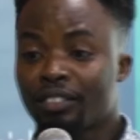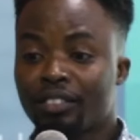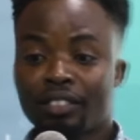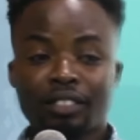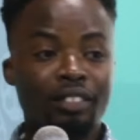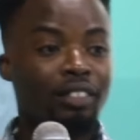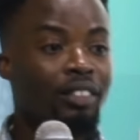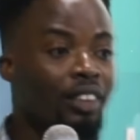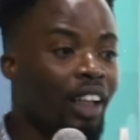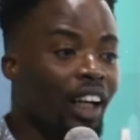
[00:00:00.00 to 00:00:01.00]

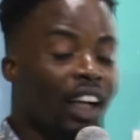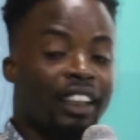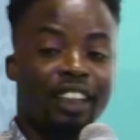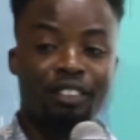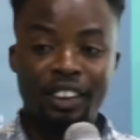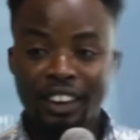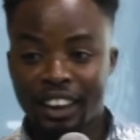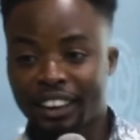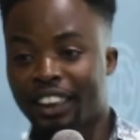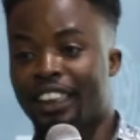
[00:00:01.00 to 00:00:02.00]
An average
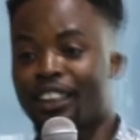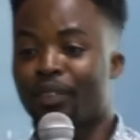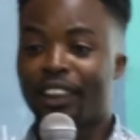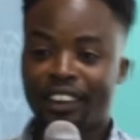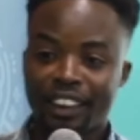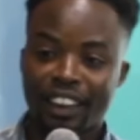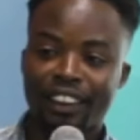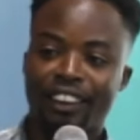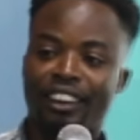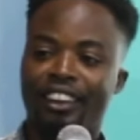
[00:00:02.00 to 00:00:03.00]
Ghanaian. It's plenty,
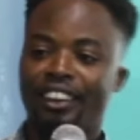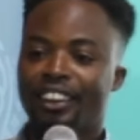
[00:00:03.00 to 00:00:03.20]
yeah?